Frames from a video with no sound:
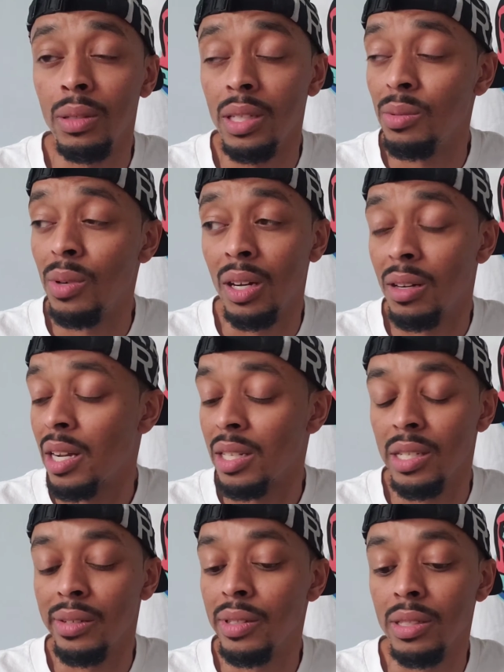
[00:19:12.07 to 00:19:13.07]
any water
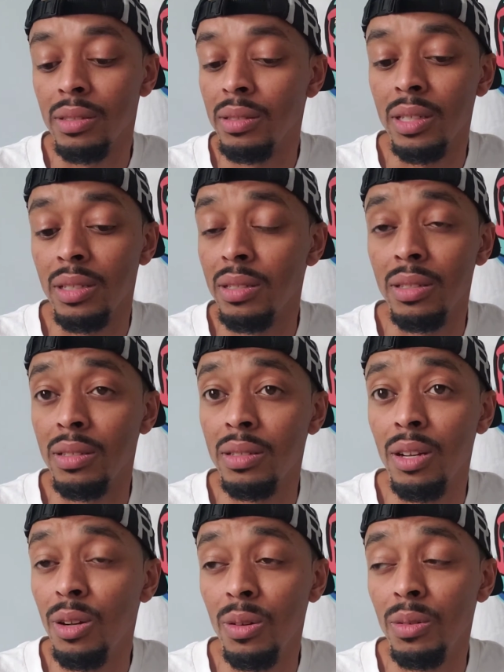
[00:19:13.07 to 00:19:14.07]
activities because it's just
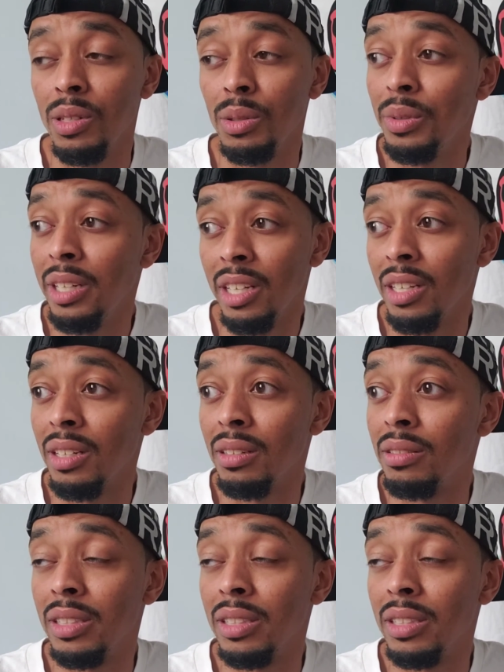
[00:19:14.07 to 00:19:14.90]
cold and windy,